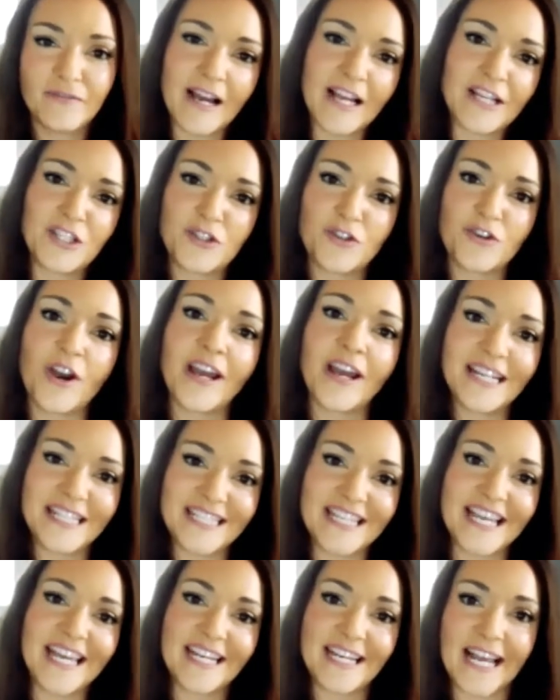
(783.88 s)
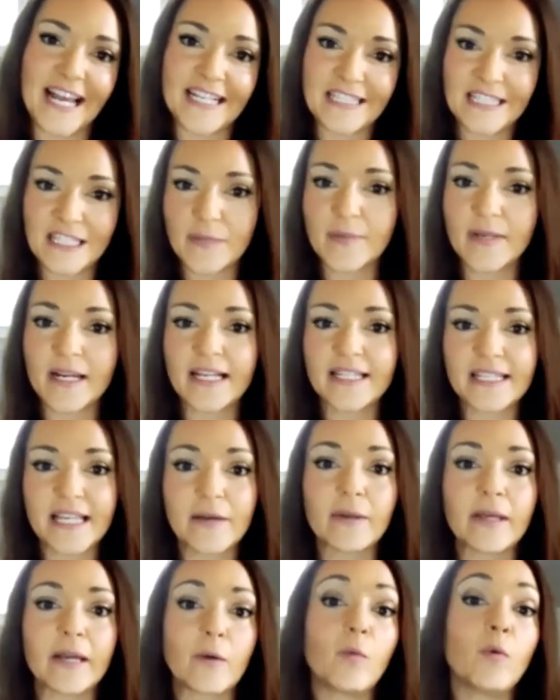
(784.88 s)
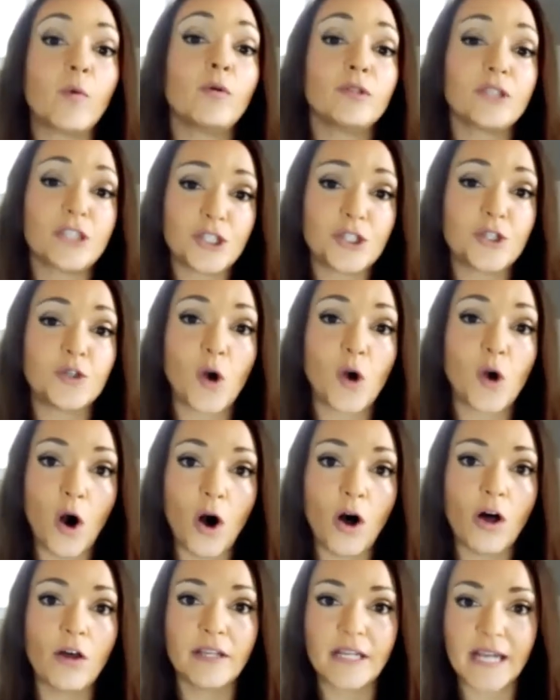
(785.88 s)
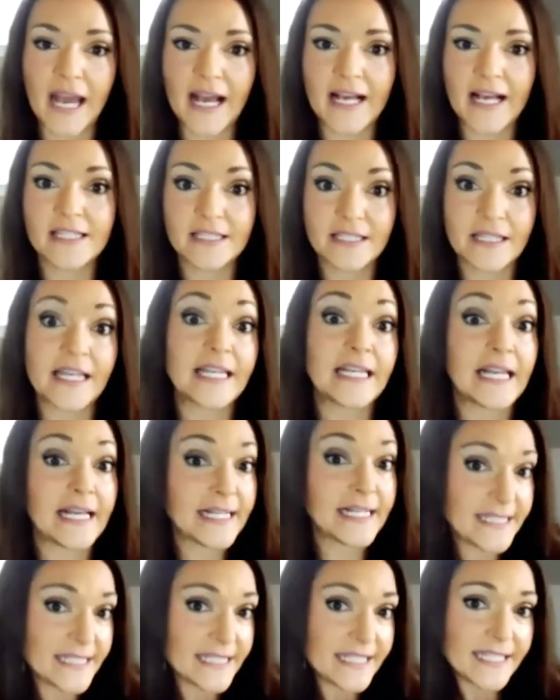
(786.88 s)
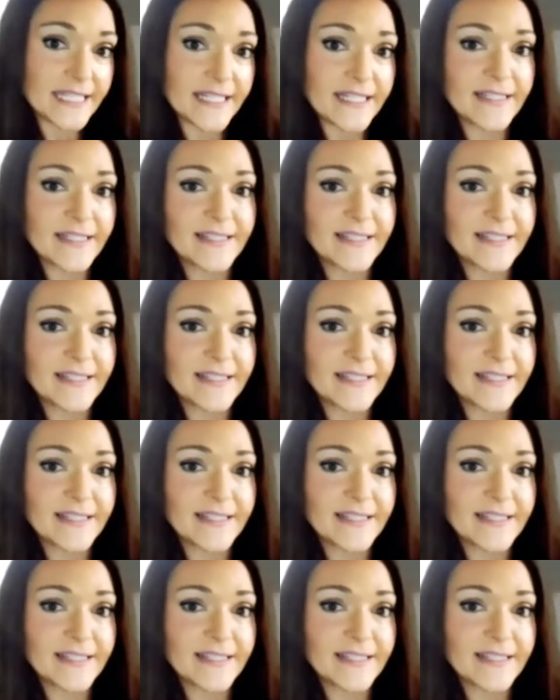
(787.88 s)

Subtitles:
try to say it nicely, but I say like, well, did you call and ask like nicely?